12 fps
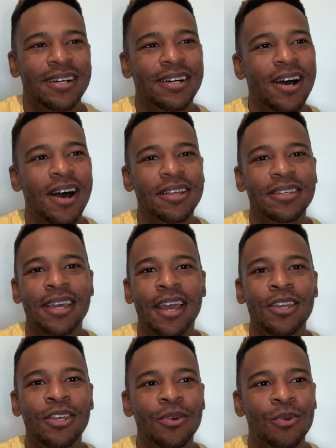Uh, yeah.
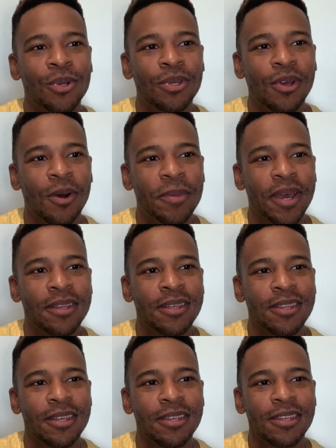You, well, you know, man, the,
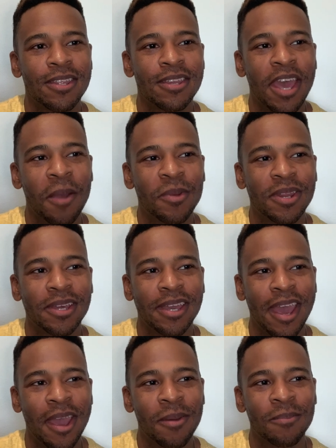the, the name of the
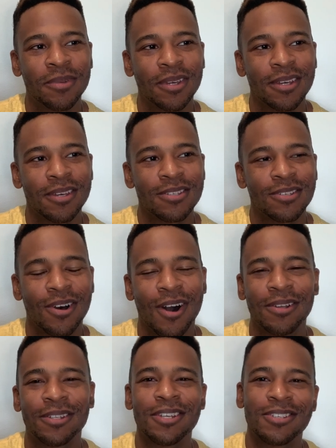game is
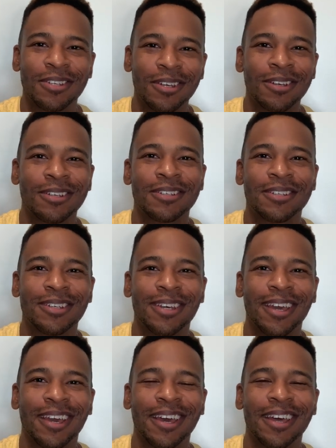auditioning.
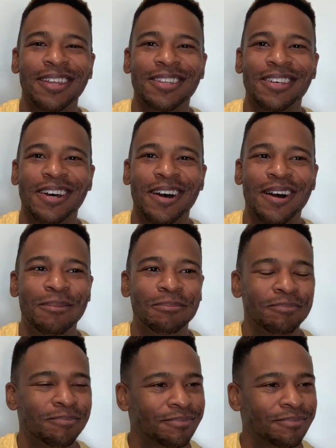And uh,